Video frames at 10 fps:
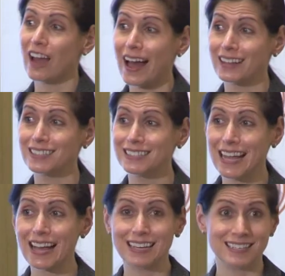child's
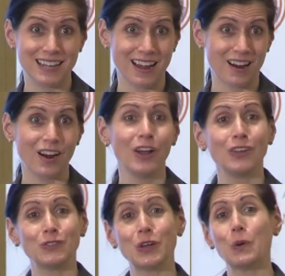second year.
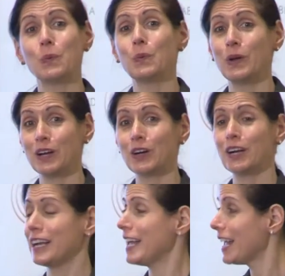So
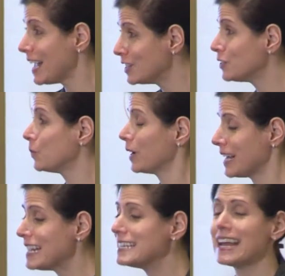we're in,
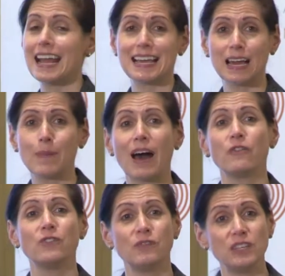we're intaking
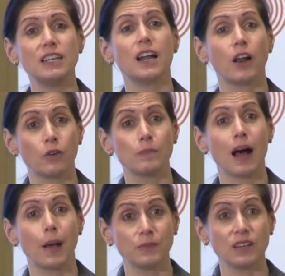about 1,500
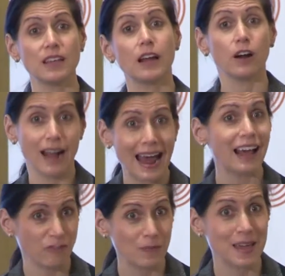moms a year,
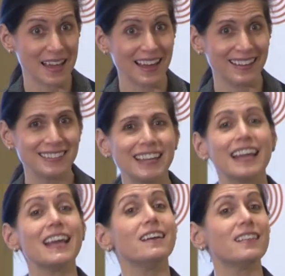NFP is,
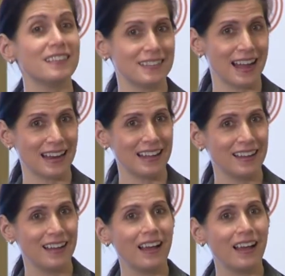into the study.